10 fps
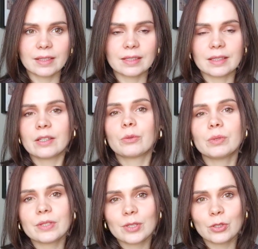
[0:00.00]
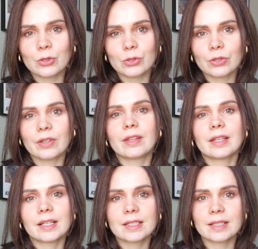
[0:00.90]
and we'll see you
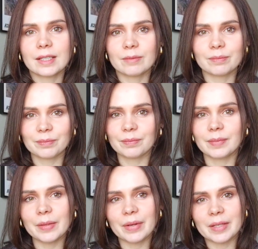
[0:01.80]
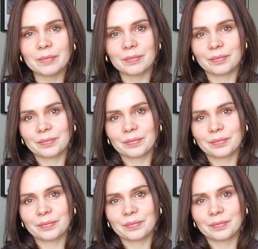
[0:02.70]
next time. Bye bye.